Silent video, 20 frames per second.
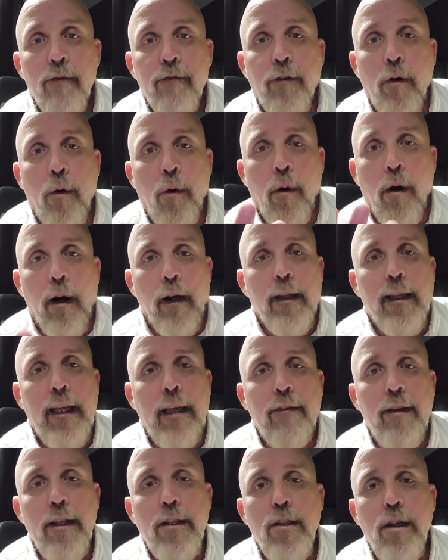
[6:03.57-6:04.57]
4,
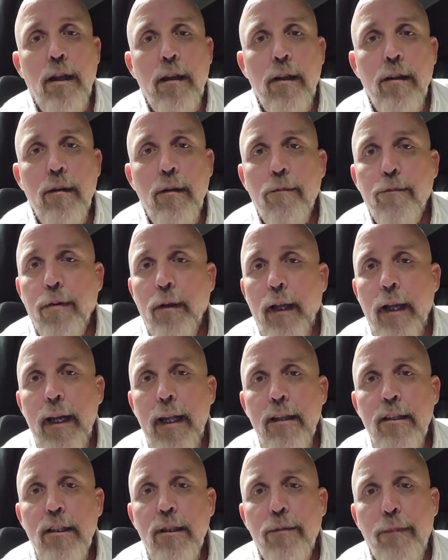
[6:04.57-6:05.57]
give each other
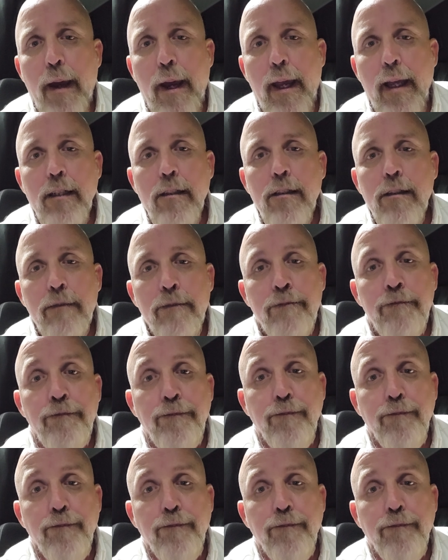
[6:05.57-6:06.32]
plenty of space.